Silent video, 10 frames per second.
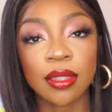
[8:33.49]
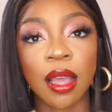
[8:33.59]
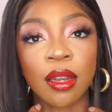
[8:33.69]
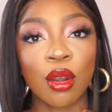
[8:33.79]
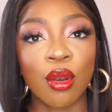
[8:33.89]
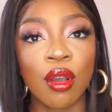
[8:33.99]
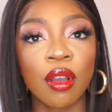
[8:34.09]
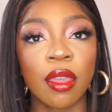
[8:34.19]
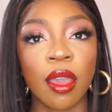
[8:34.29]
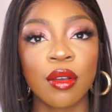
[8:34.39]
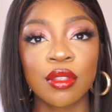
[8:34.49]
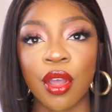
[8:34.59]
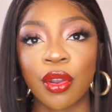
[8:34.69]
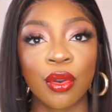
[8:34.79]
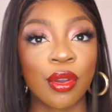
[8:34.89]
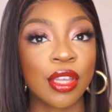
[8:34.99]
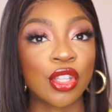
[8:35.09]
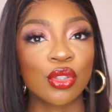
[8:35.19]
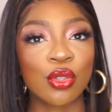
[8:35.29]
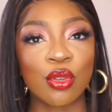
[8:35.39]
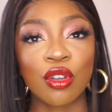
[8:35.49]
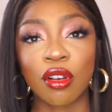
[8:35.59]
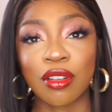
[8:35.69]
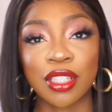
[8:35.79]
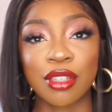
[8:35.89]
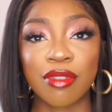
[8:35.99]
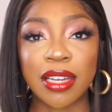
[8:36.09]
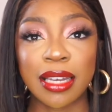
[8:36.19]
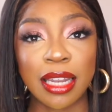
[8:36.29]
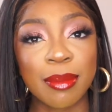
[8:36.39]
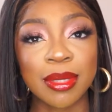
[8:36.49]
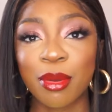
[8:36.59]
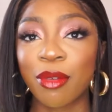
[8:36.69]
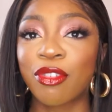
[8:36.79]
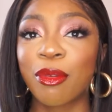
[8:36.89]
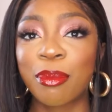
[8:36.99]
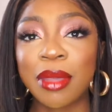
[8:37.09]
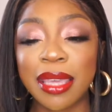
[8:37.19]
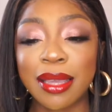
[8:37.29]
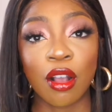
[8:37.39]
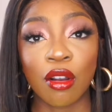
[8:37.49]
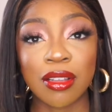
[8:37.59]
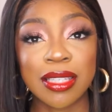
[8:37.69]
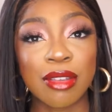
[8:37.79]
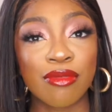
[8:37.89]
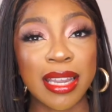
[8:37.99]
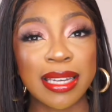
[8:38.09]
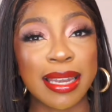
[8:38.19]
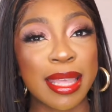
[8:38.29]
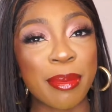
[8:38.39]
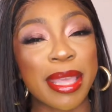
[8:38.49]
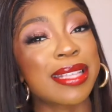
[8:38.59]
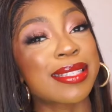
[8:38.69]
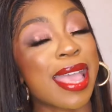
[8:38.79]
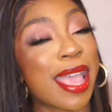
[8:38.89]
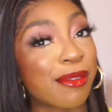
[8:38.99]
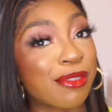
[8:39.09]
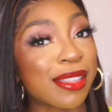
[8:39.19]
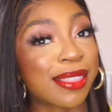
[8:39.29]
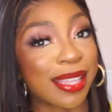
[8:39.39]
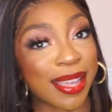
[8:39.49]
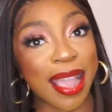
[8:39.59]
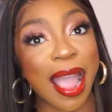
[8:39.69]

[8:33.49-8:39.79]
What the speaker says: And a lot of girls are not into glossy red lips, but for me, a glossy red lip is everything.